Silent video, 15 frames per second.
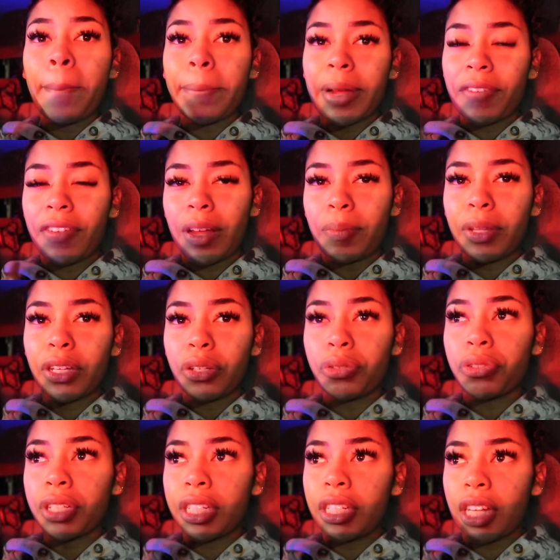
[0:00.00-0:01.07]
my family
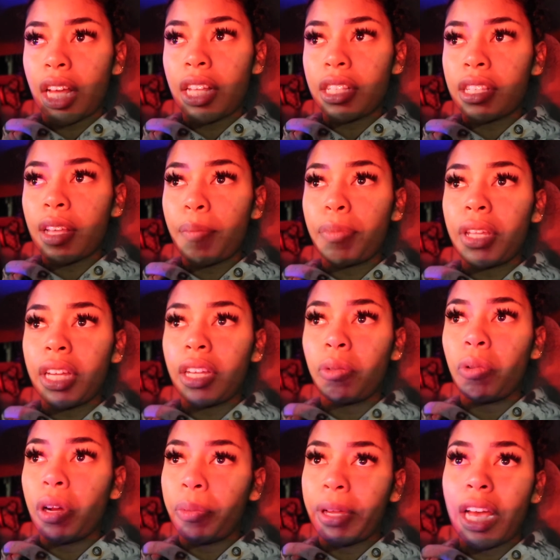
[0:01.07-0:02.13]
usually does something
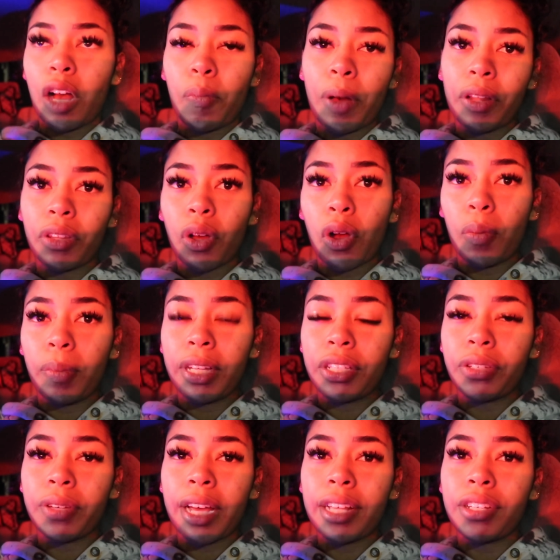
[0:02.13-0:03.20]
where we help out the
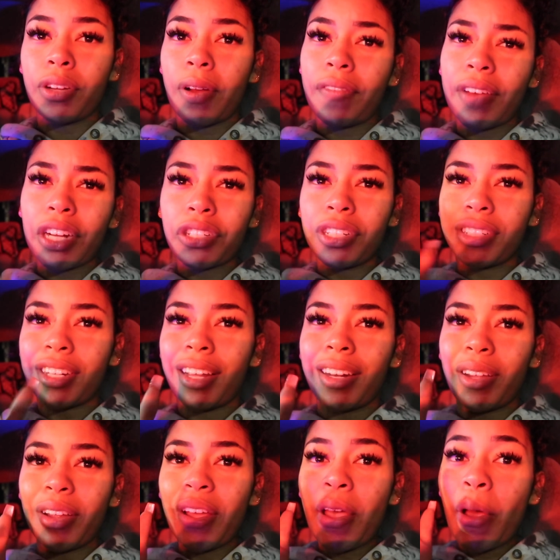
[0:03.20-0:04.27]
homeless you guys know I've actually done
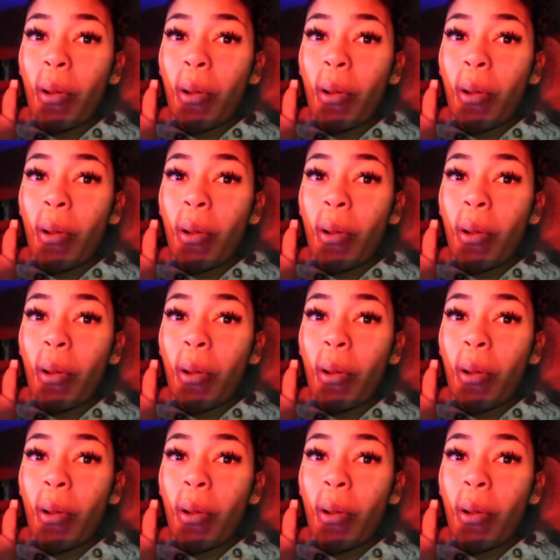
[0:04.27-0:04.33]
it